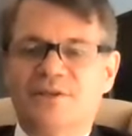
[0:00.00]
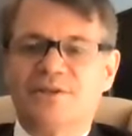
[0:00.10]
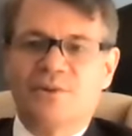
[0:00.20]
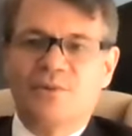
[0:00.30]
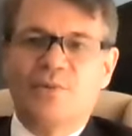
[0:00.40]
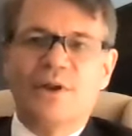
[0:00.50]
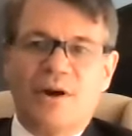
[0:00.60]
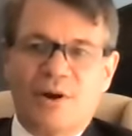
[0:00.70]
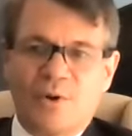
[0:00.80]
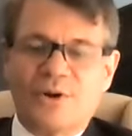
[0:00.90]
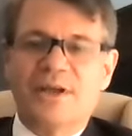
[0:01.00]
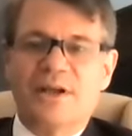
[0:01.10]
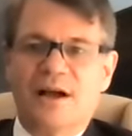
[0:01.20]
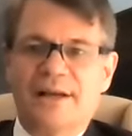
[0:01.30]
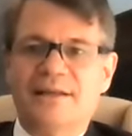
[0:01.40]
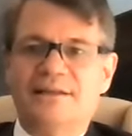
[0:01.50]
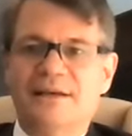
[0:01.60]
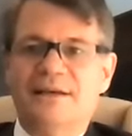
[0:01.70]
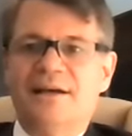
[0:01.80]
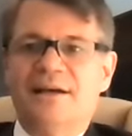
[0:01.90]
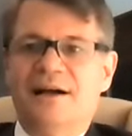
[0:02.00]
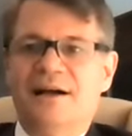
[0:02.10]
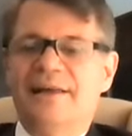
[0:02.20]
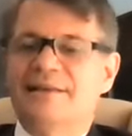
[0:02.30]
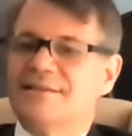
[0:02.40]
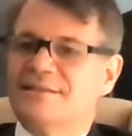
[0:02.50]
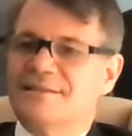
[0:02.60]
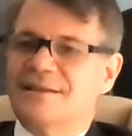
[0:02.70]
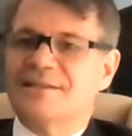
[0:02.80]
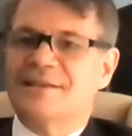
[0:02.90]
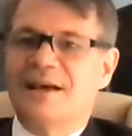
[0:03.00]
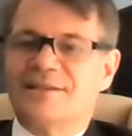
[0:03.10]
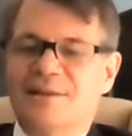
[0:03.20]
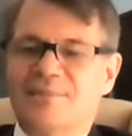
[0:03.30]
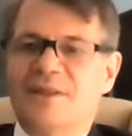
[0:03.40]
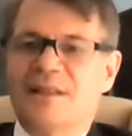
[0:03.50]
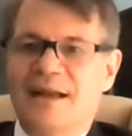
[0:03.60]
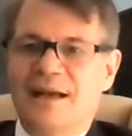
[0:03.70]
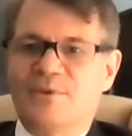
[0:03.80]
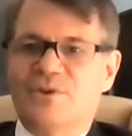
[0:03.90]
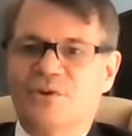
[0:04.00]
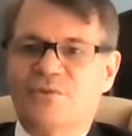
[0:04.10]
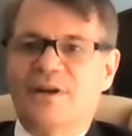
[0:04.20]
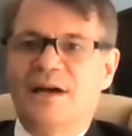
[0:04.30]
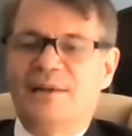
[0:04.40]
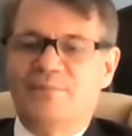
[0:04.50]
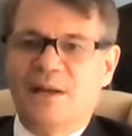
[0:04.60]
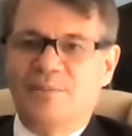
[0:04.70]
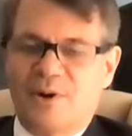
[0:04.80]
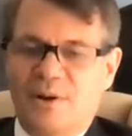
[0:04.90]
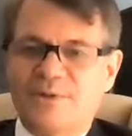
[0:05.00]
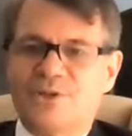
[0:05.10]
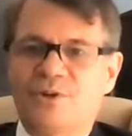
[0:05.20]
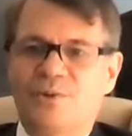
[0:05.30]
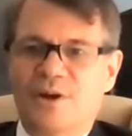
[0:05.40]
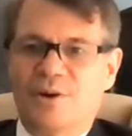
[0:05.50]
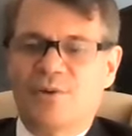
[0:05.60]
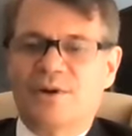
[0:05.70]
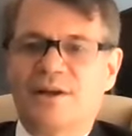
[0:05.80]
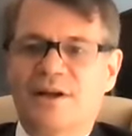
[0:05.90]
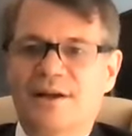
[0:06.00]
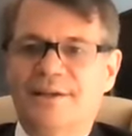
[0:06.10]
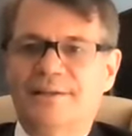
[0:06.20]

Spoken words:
So we are working on it. It's just not something that happens overnight, but I promise you we are working on it.